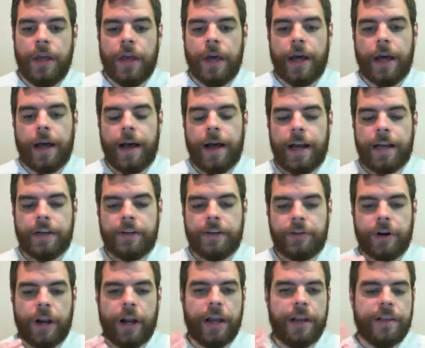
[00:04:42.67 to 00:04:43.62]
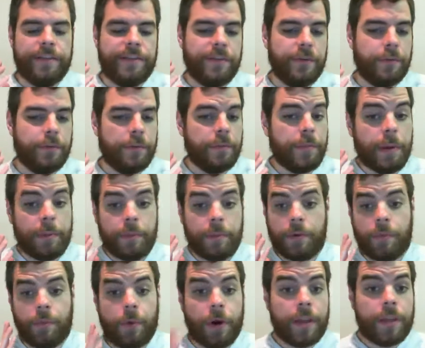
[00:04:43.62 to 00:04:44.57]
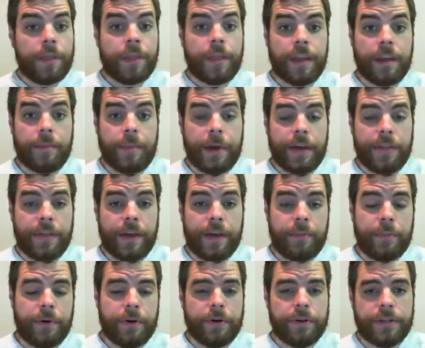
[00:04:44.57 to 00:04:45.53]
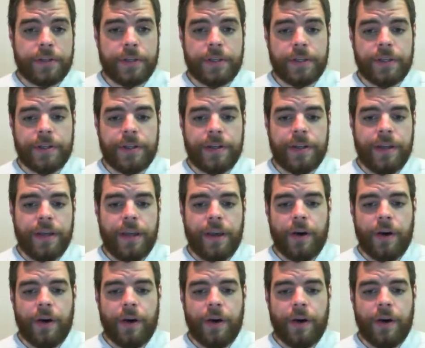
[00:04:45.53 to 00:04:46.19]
I try to remember one thing about that person